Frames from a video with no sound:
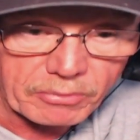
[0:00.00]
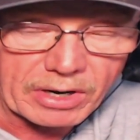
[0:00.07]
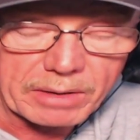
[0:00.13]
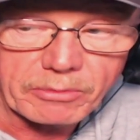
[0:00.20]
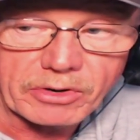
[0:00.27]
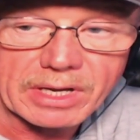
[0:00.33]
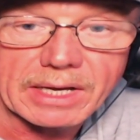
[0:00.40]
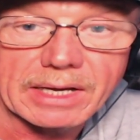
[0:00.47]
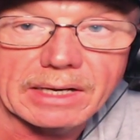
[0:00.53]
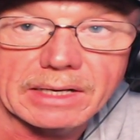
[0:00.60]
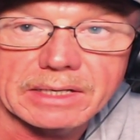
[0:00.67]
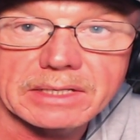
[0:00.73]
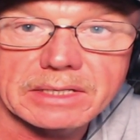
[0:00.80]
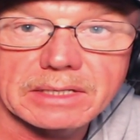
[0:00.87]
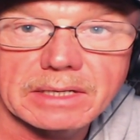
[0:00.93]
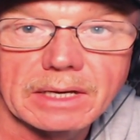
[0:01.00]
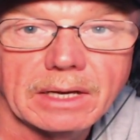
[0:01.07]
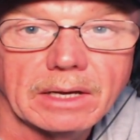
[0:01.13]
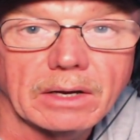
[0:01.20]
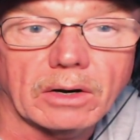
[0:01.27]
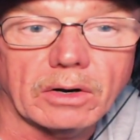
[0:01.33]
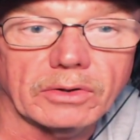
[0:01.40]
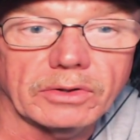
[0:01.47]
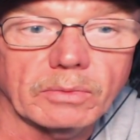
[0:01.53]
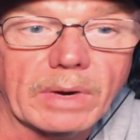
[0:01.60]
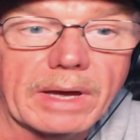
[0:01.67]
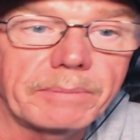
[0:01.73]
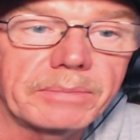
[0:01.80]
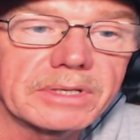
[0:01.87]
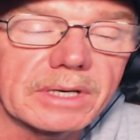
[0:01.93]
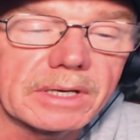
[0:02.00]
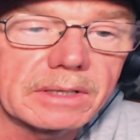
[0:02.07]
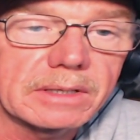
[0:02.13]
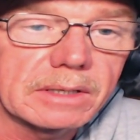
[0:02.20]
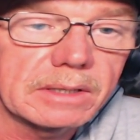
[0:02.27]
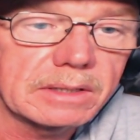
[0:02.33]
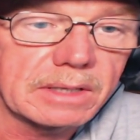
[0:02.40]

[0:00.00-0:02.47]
primary colors on the website